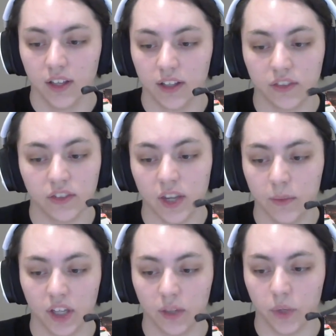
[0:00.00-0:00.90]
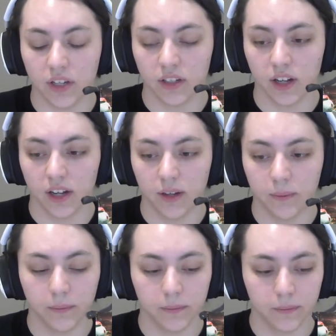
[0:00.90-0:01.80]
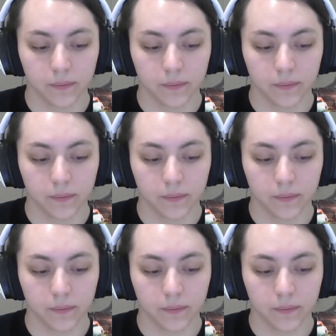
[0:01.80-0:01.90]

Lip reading: It's the same thing when